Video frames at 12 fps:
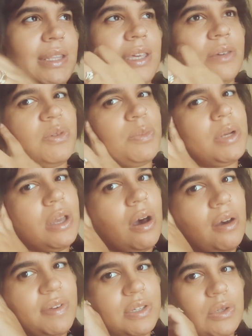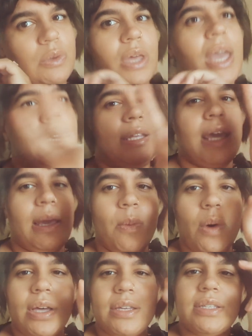think it was pretty obvious who the end game
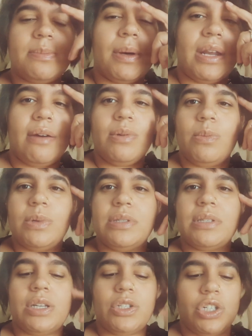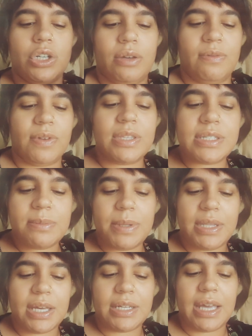was, but everyone's like cheering for this to be
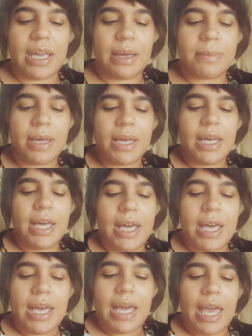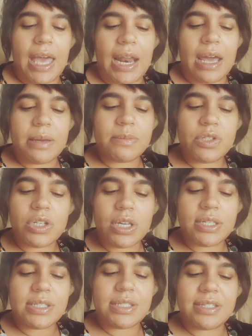the end game. And I'm
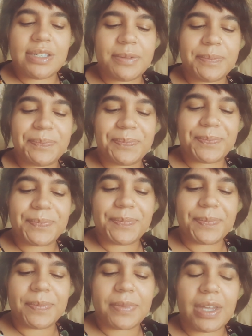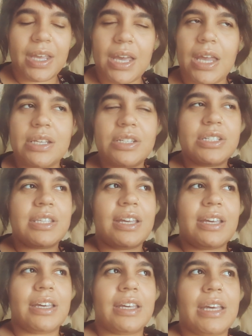just, I was just
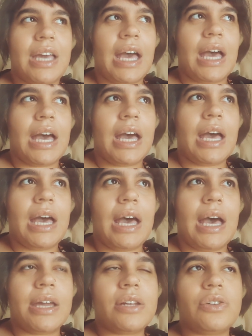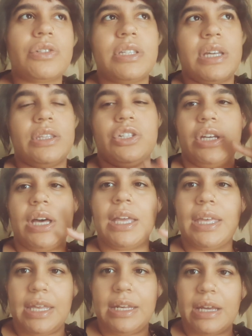like, I understand that she got
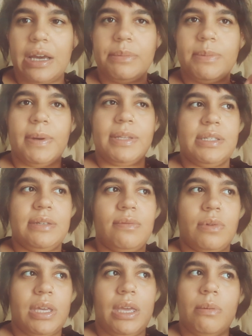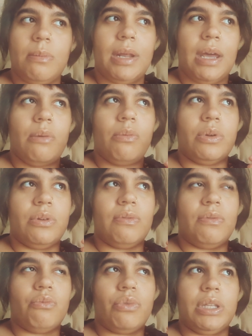kidnapped by this evil king, but I would have
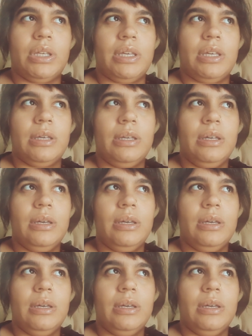really,